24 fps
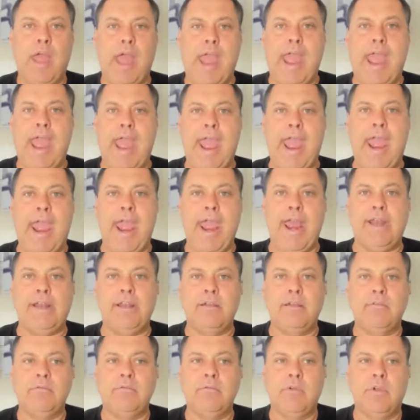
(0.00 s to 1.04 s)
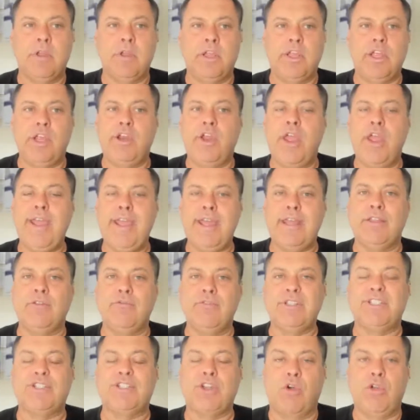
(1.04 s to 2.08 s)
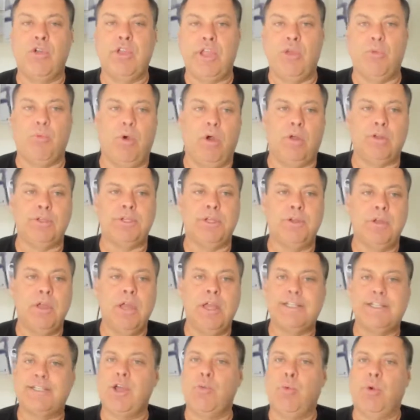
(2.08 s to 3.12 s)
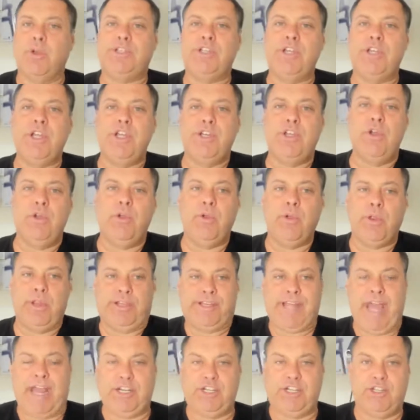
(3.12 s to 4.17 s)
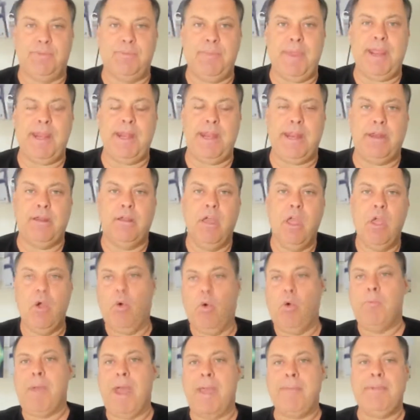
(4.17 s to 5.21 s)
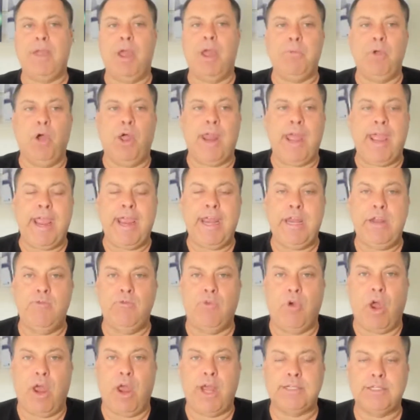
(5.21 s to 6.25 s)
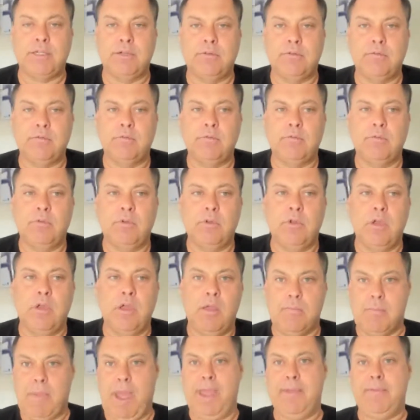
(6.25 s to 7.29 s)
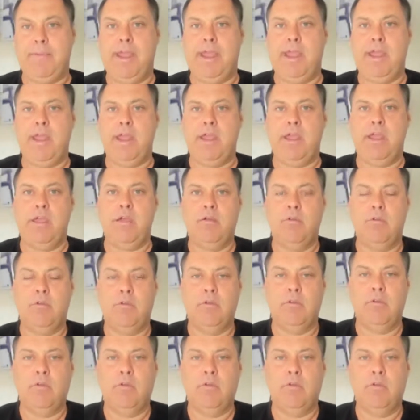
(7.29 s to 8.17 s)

and you don't get the result you want. So what do? You attach the meaning. Well, maybe I'm not eating right. Maybe